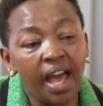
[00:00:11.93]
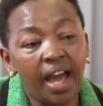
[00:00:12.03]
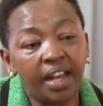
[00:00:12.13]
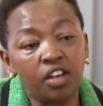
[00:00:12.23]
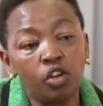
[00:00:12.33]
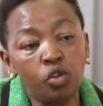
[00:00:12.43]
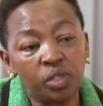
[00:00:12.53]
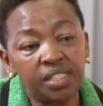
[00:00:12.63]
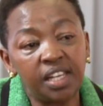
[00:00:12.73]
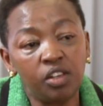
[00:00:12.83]
and I know
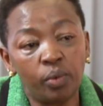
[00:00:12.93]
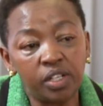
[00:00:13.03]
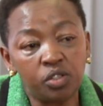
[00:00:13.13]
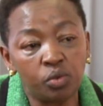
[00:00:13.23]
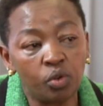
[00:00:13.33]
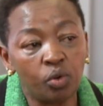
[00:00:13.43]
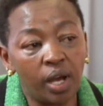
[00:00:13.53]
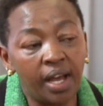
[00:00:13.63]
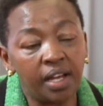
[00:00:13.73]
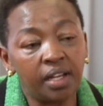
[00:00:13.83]
you are saying you want to go
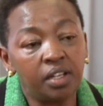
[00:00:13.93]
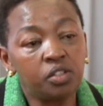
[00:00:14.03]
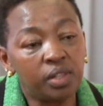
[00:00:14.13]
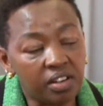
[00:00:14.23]
to